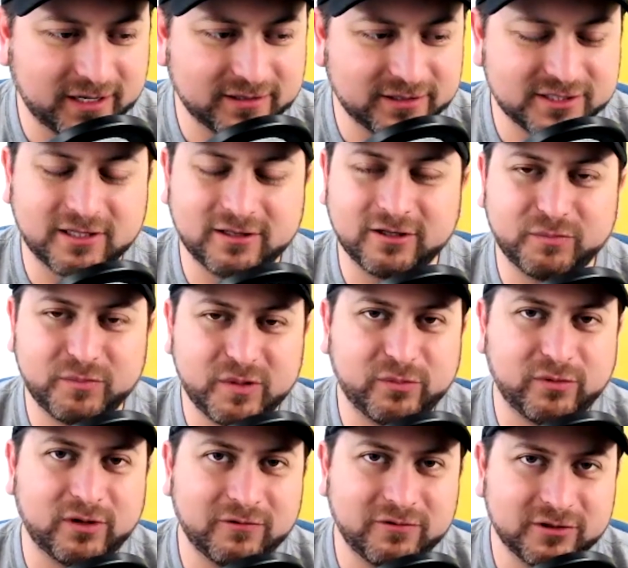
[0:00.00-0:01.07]
There's a lot of
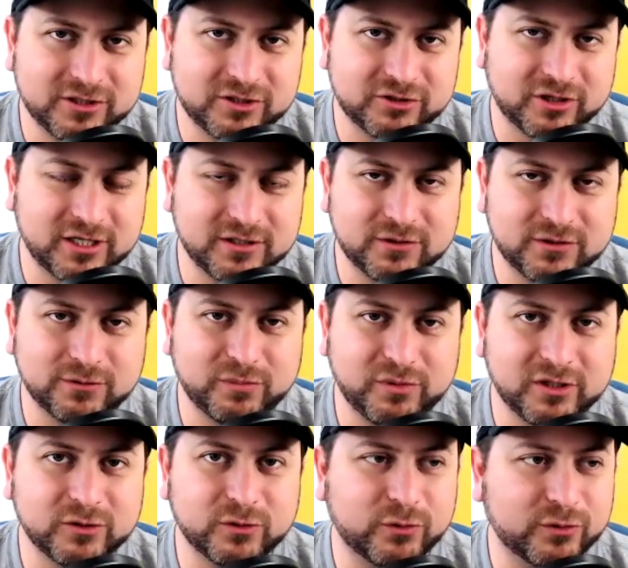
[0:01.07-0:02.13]
people out there trying to
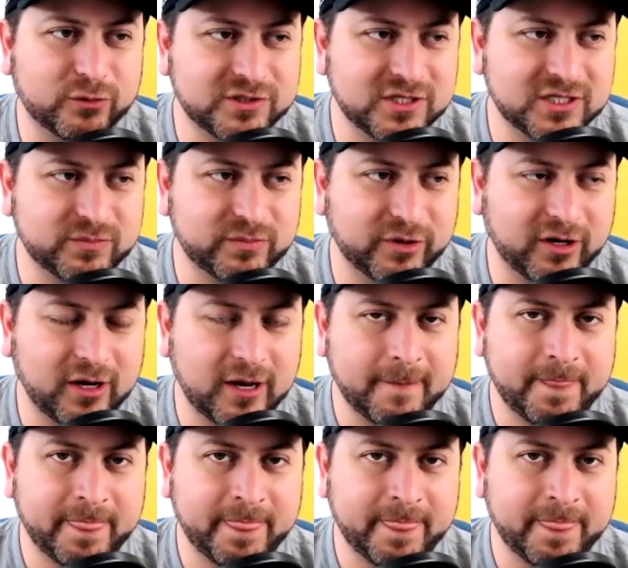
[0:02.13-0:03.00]
build courses, but